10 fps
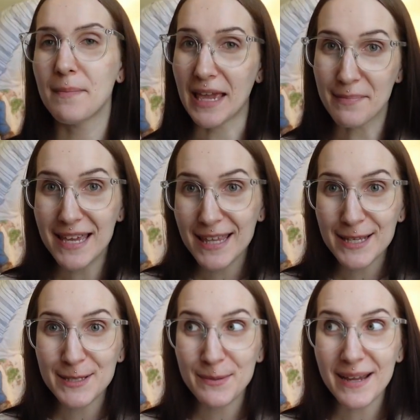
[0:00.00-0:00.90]
maybe
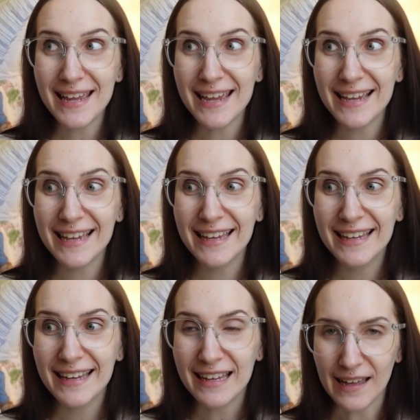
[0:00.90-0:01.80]
this week.
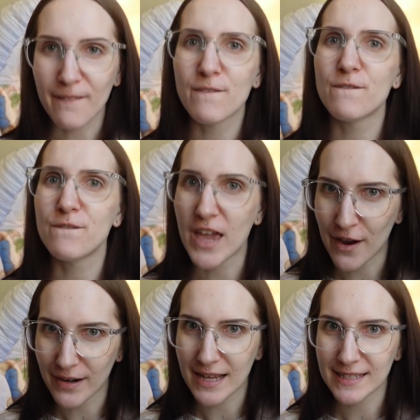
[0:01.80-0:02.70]

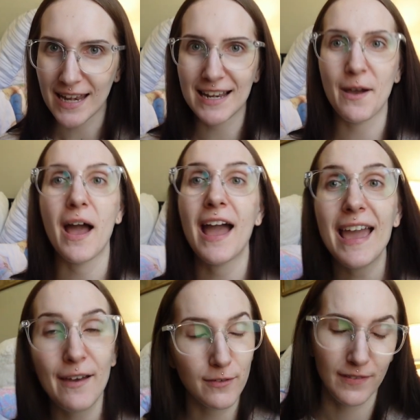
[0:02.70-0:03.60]
Very excited. Now, I
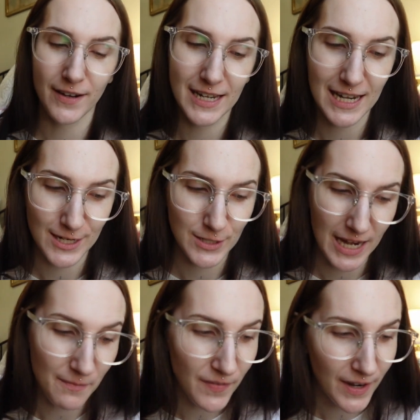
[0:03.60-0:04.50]
have a very niche
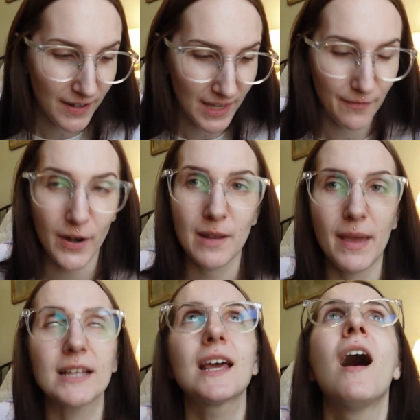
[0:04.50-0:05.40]
name for her that I've already
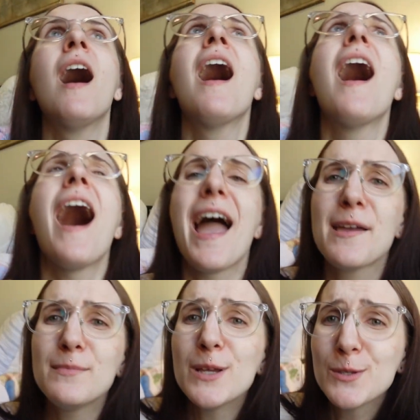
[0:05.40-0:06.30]
picked. I
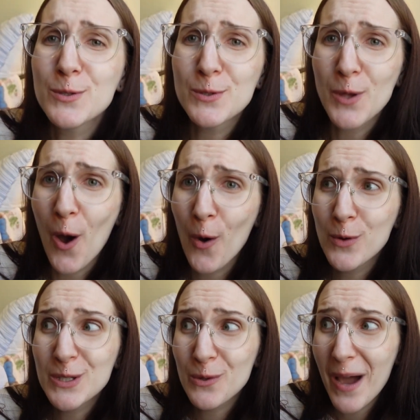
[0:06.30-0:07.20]
am so
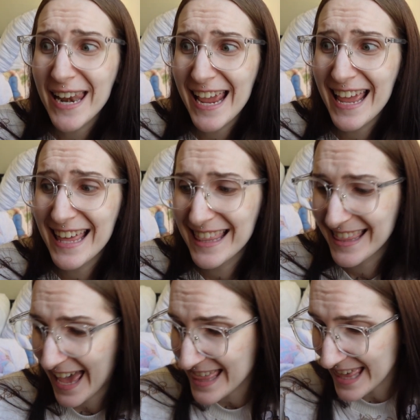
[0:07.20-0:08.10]
sweaty. I